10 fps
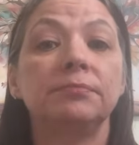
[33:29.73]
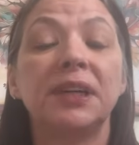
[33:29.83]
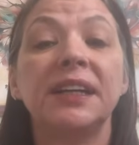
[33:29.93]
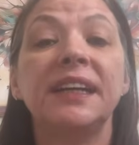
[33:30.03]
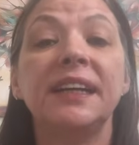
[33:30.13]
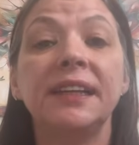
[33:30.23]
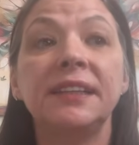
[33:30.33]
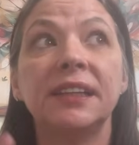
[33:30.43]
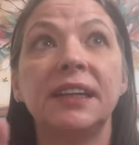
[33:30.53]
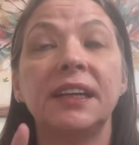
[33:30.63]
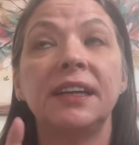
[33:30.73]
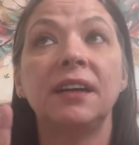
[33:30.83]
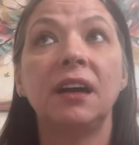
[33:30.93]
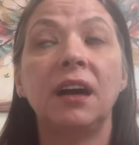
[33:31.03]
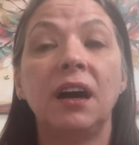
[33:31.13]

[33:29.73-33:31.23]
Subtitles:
But he did